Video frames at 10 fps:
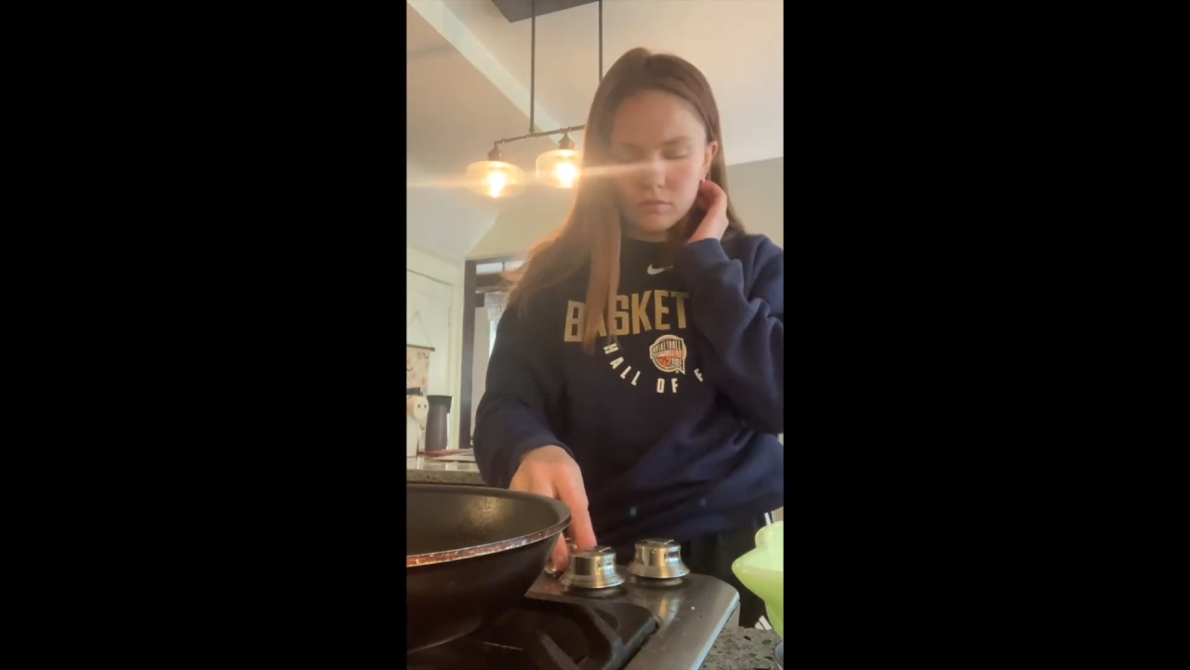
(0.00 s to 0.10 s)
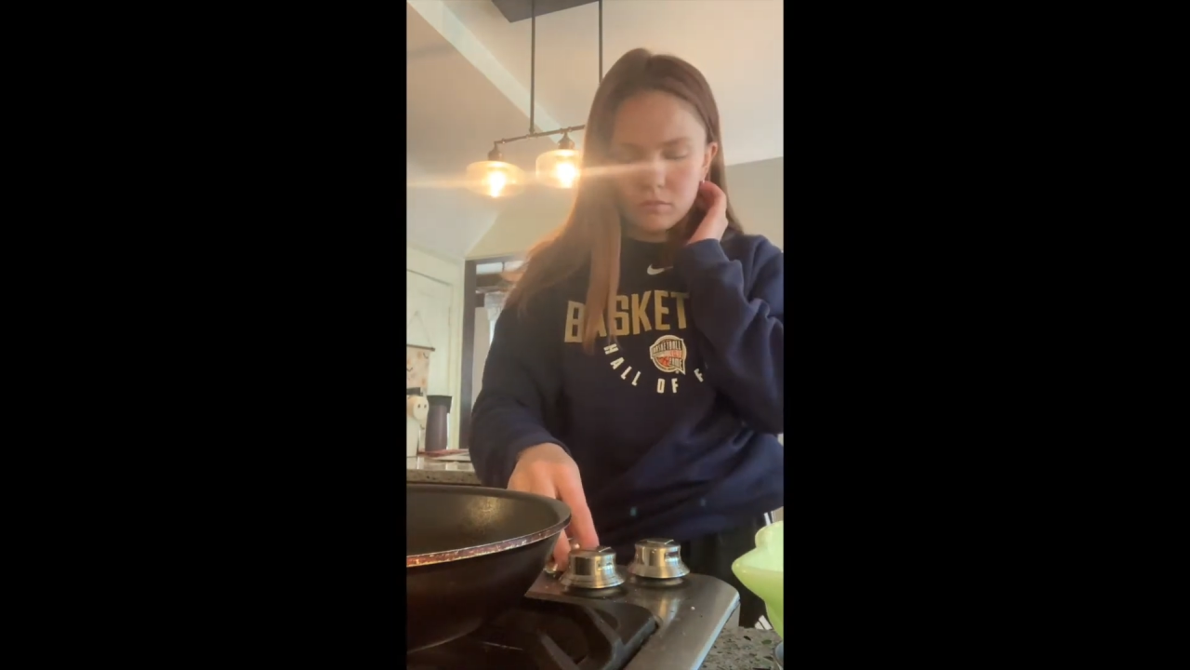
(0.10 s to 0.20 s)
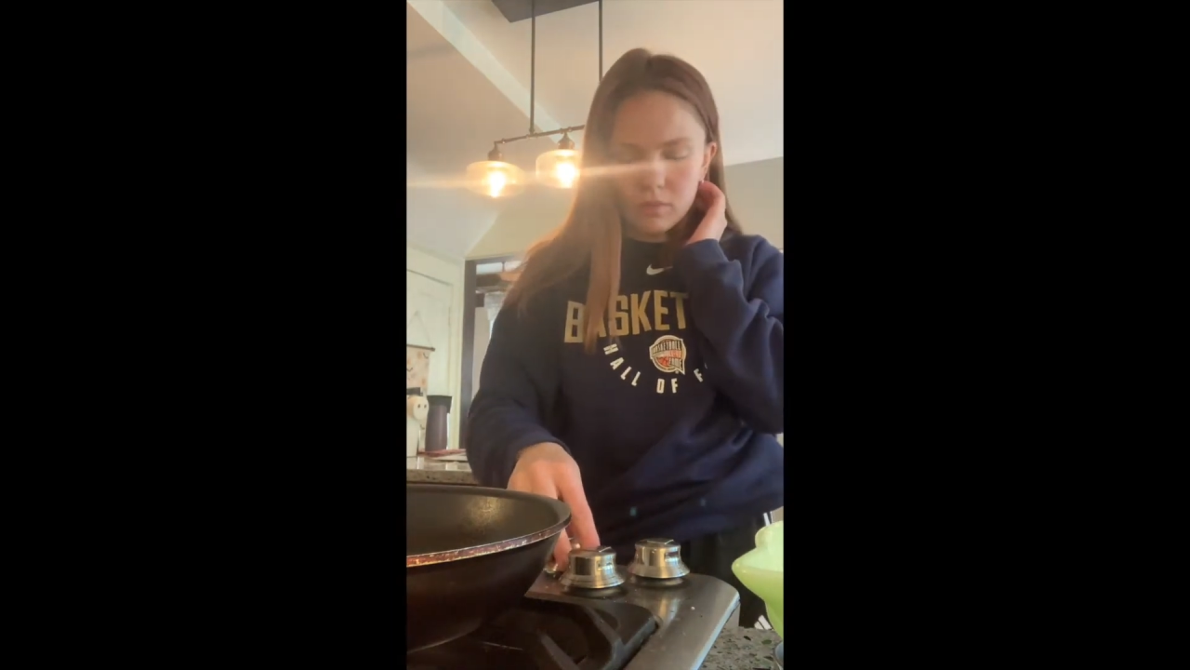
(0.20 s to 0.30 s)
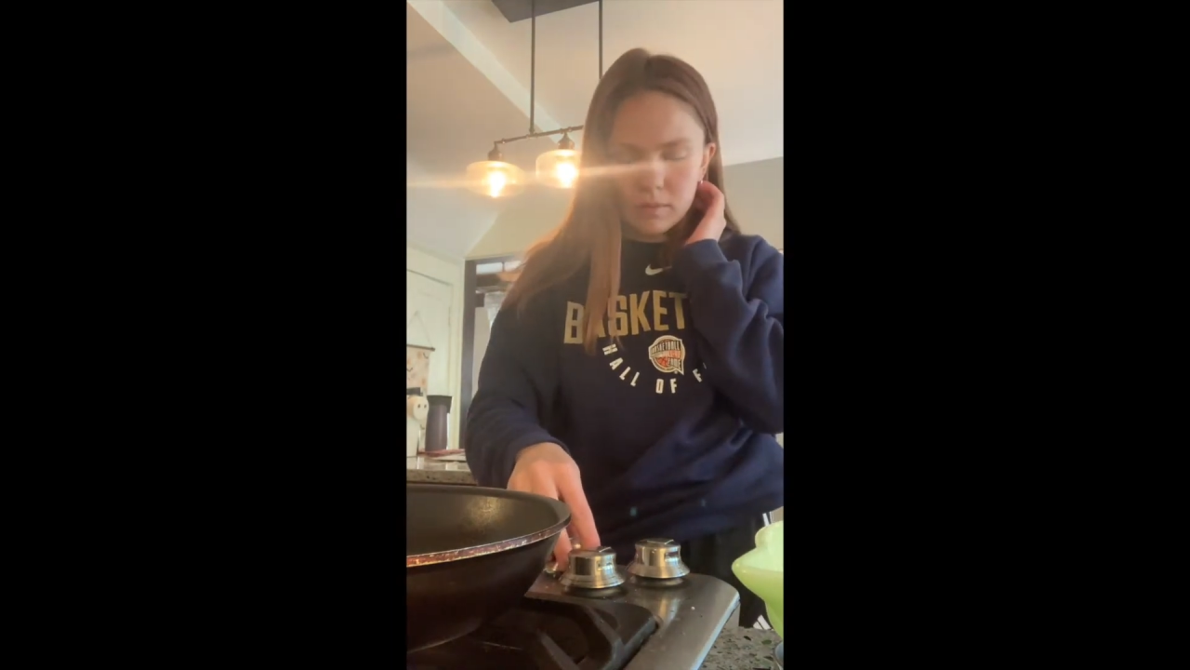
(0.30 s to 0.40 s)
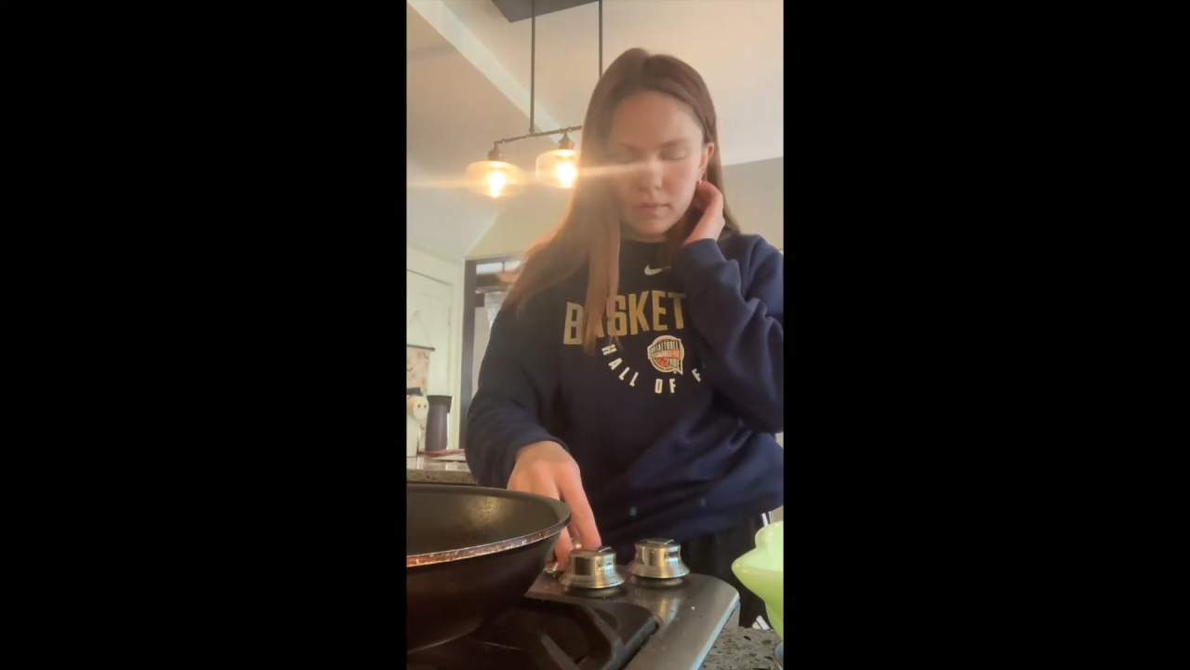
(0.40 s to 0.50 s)

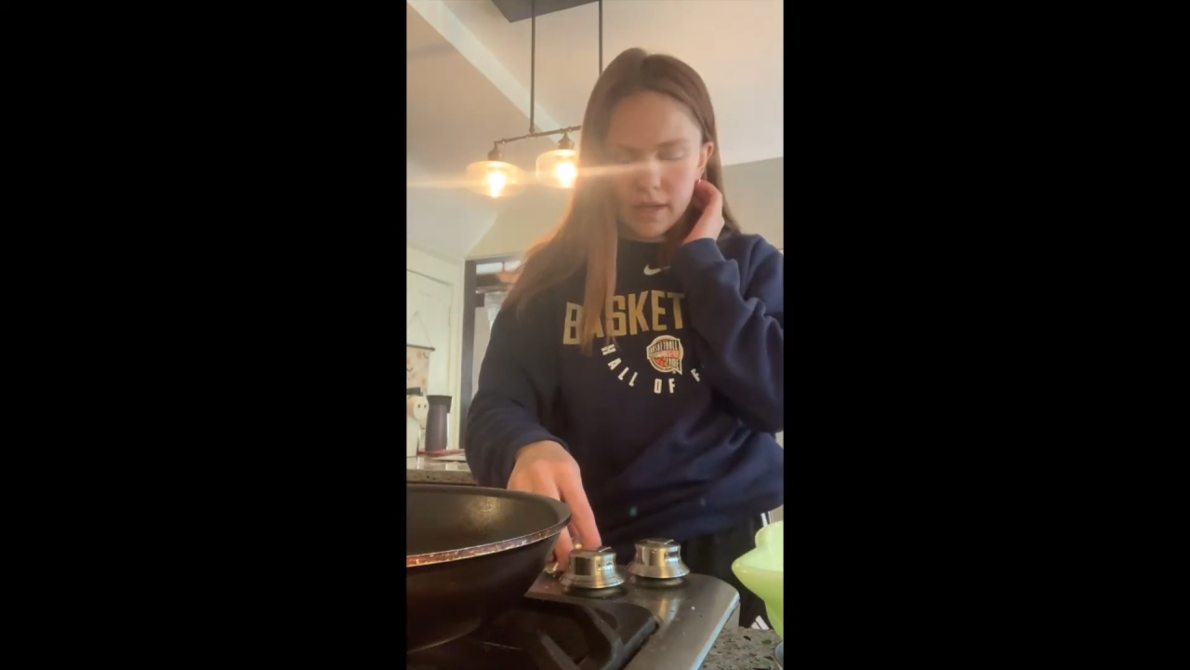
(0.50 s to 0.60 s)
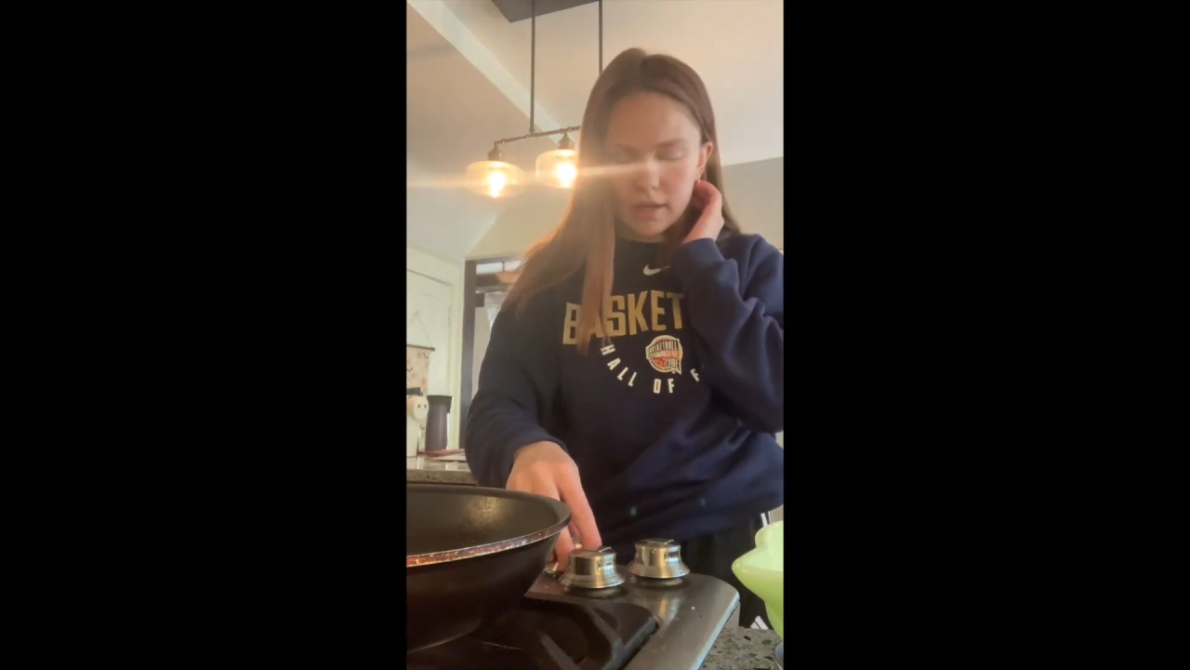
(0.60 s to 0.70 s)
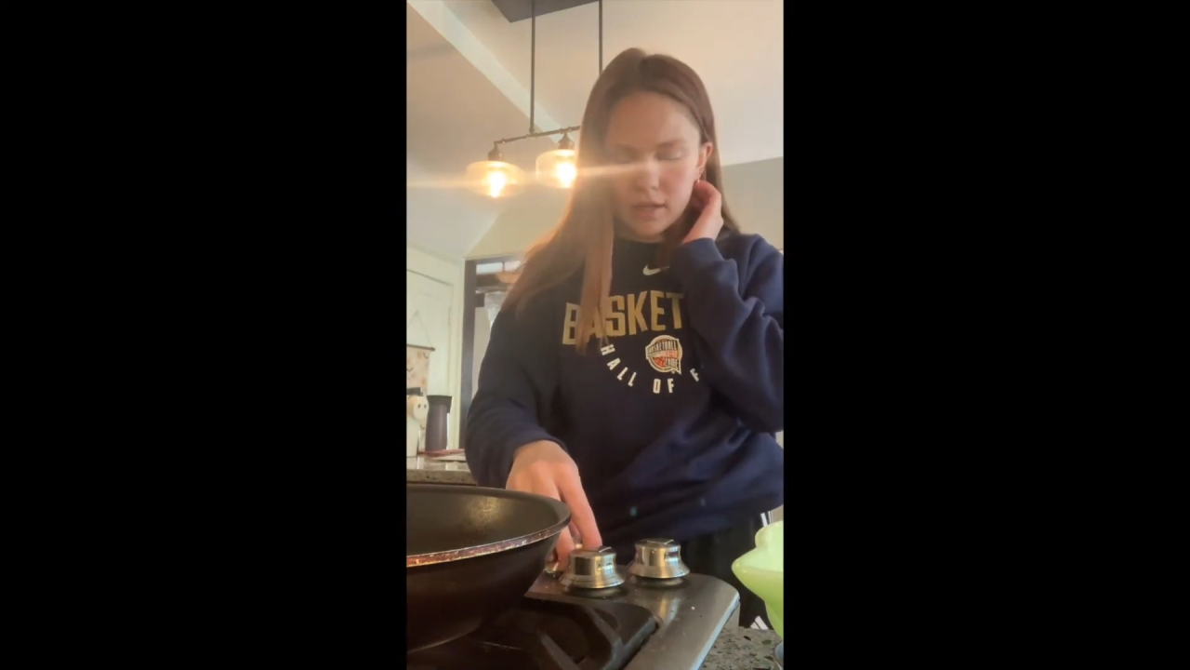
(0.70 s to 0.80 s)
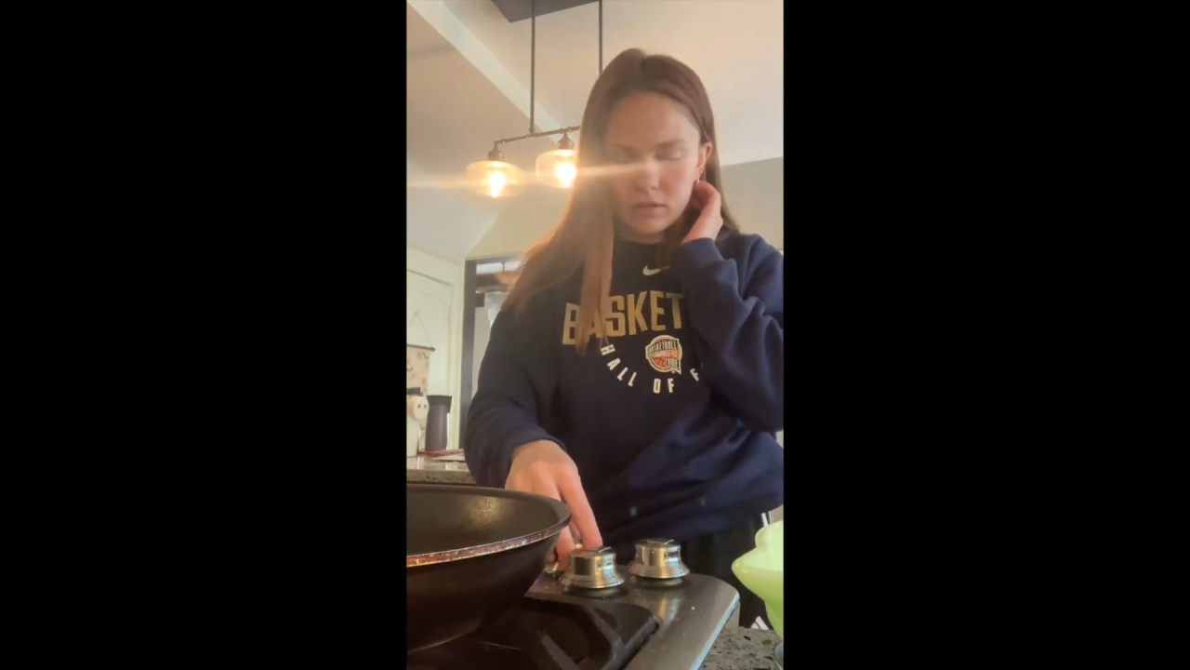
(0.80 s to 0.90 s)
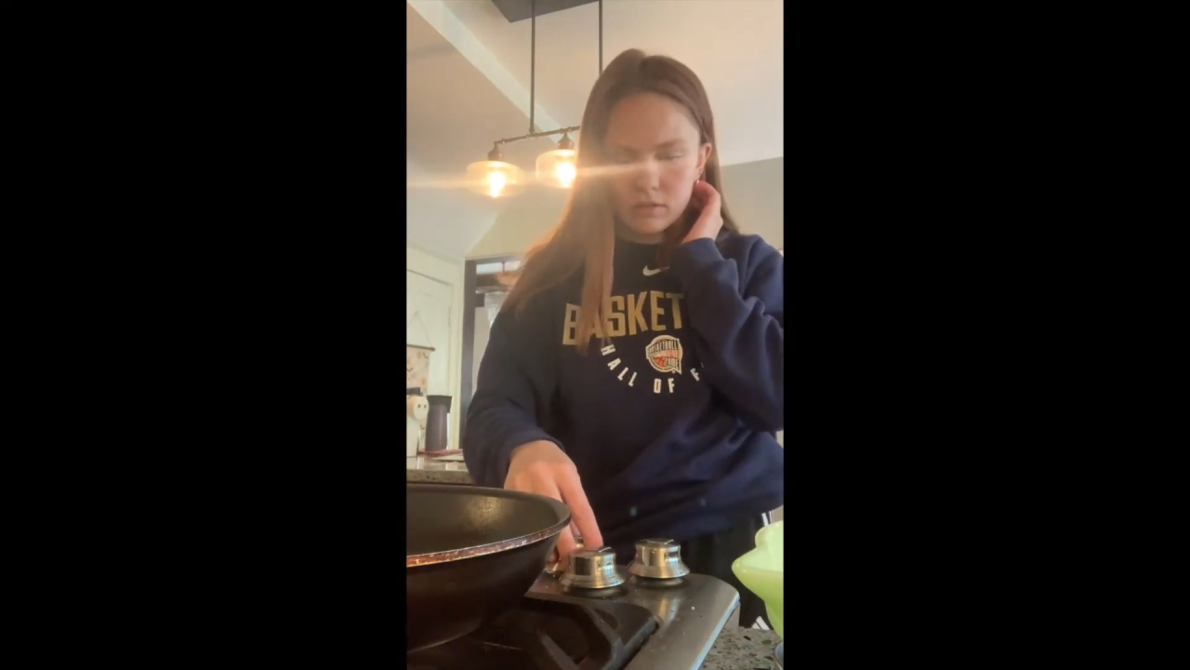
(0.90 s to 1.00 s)
my
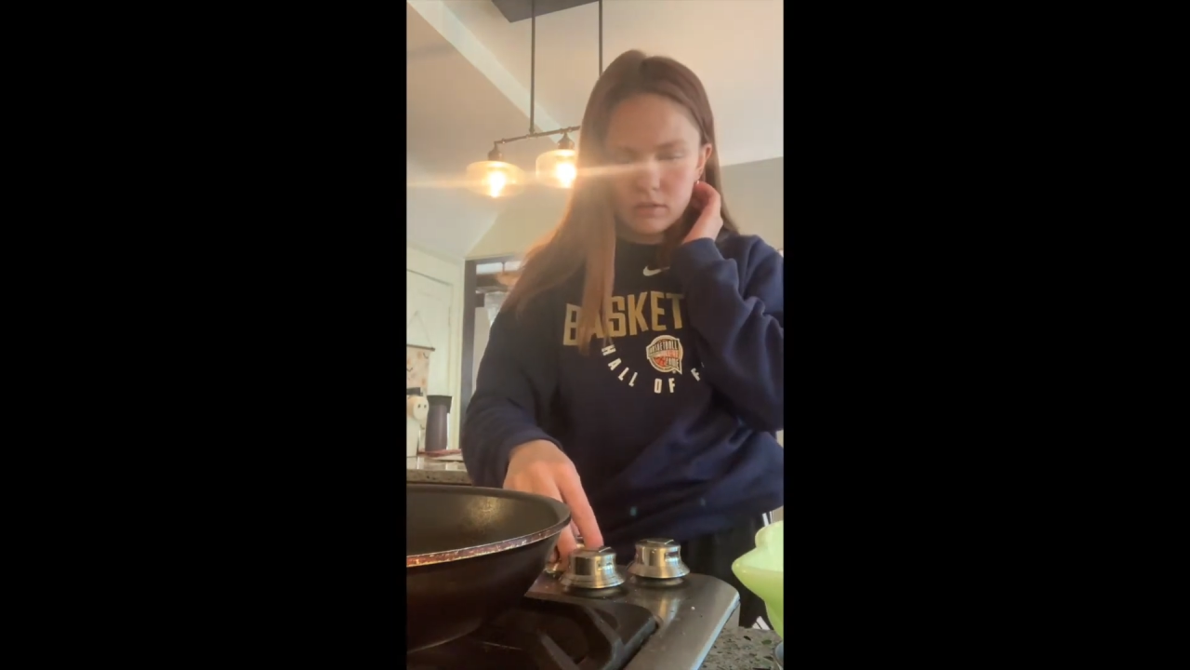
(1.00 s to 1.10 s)
pan,